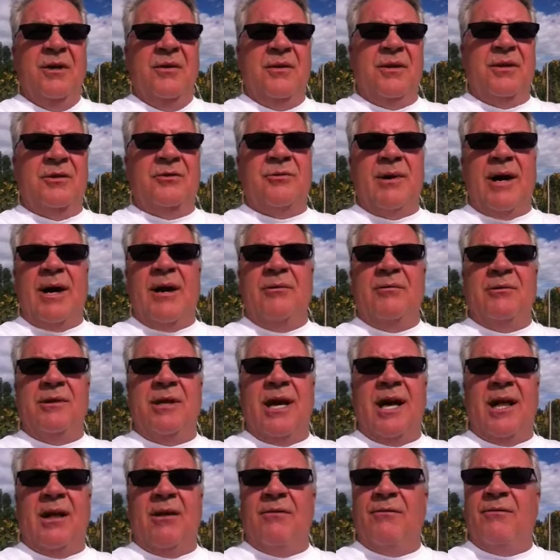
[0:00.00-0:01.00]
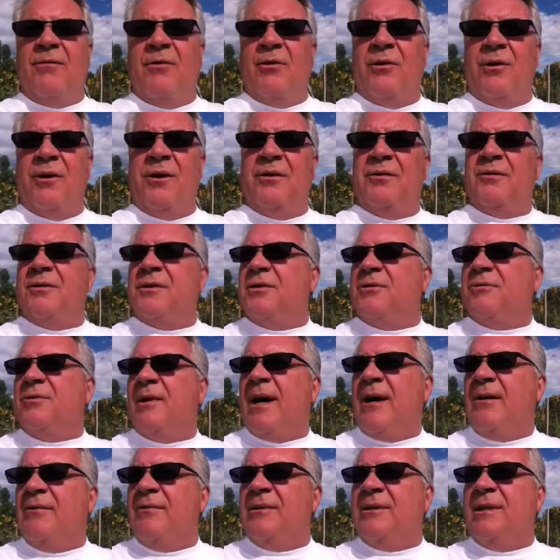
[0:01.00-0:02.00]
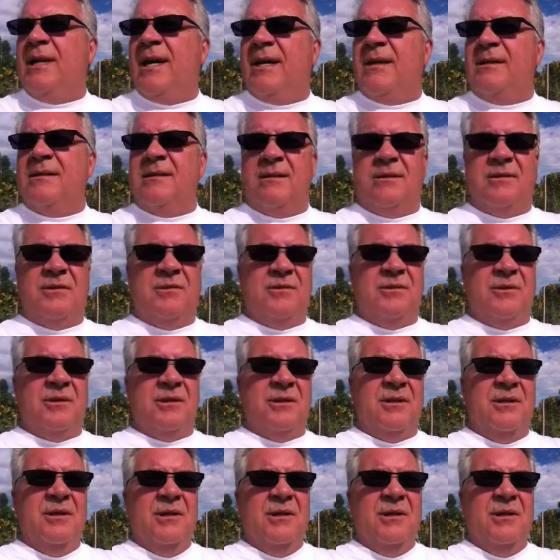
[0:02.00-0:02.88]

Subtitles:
the drought in California or the drought in Texas or